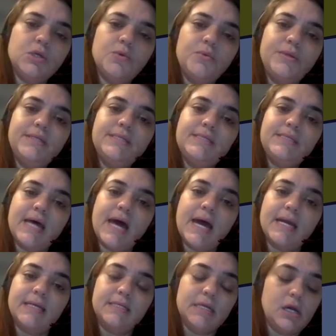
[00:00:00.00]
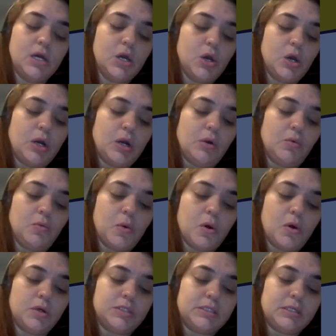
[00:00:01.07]
So we decide
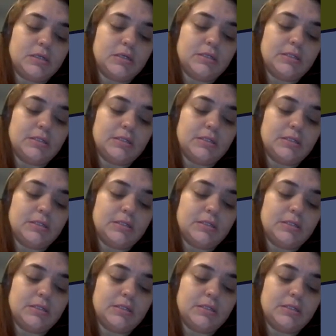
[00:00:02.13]
what